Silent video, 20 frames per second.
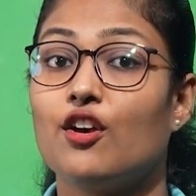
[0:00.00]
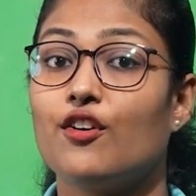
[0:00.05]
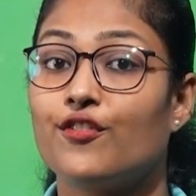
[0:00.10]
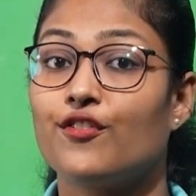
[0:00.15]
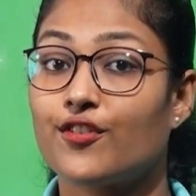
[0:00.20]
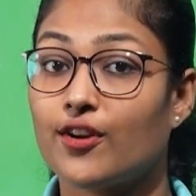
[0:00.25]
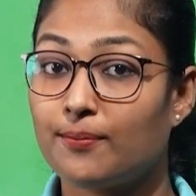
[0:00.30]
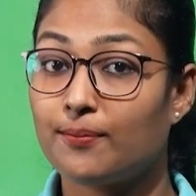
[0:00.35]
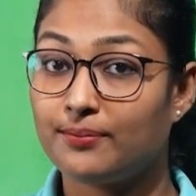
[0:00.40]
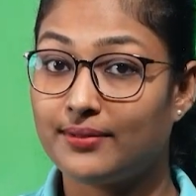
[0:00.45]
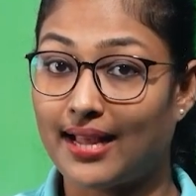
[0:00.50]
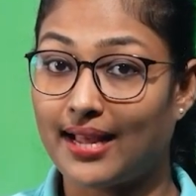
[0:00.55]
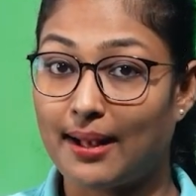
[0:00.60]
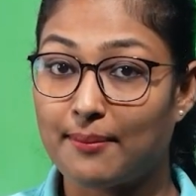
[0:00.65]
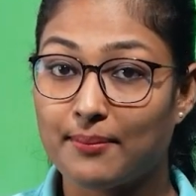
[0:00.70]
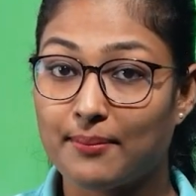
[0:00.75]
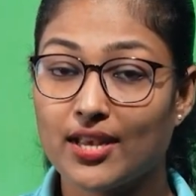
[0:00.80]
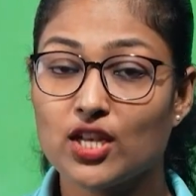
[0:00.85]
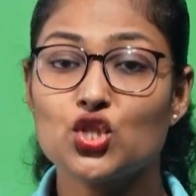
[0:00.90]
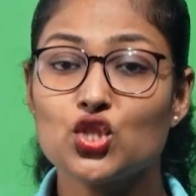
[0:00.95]
from
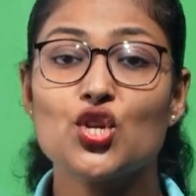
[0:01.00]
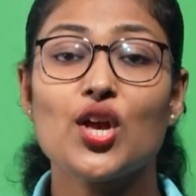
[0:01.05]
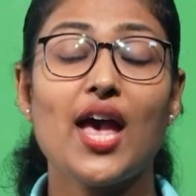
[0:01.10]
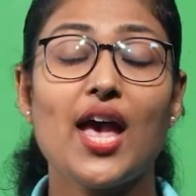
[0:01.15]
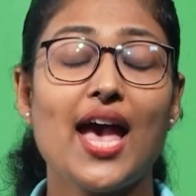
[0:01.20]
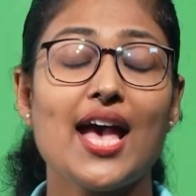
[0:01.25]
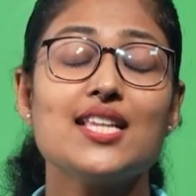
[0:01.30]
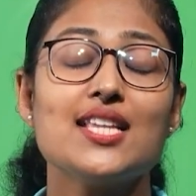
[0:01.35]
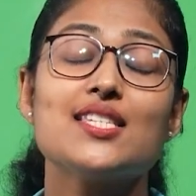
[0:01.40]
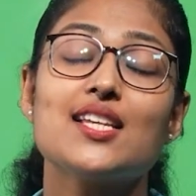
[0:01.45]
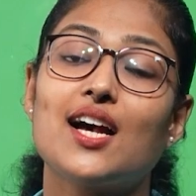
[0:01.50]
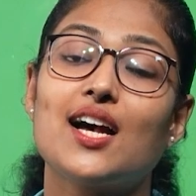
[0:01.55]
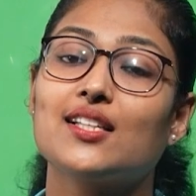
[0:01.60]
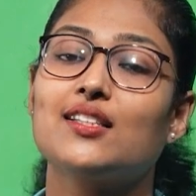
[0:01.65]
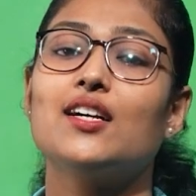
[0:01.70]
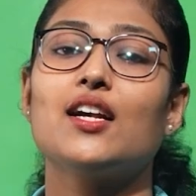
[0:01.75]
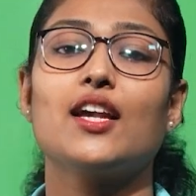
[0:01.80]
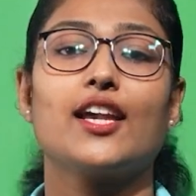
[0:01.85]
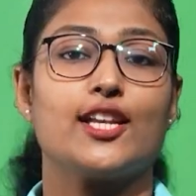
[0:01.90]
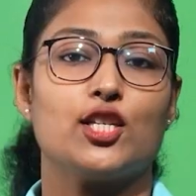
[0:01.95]
damage and
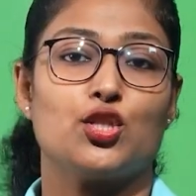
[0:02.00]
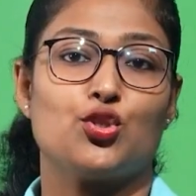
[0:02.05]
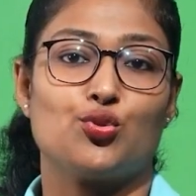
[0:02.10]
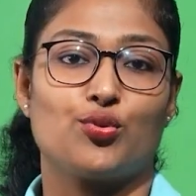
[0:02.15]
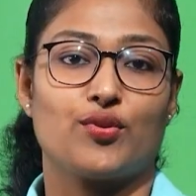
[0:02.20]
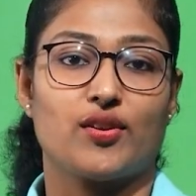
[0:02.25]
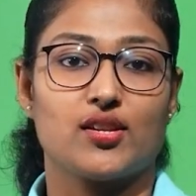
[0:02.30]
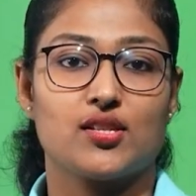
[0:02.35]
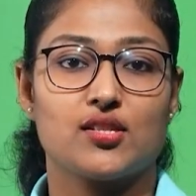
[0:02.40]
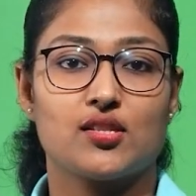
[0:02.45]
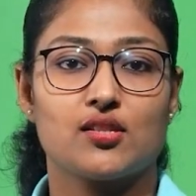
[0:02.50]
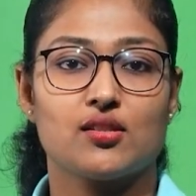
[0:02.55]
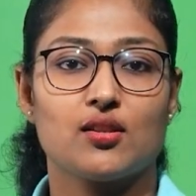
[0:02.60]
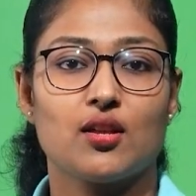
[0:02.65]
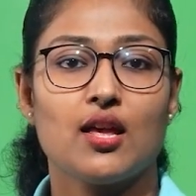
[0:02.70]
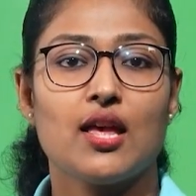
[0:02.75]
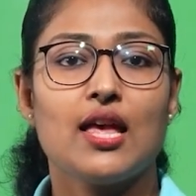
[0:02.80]
other injuries.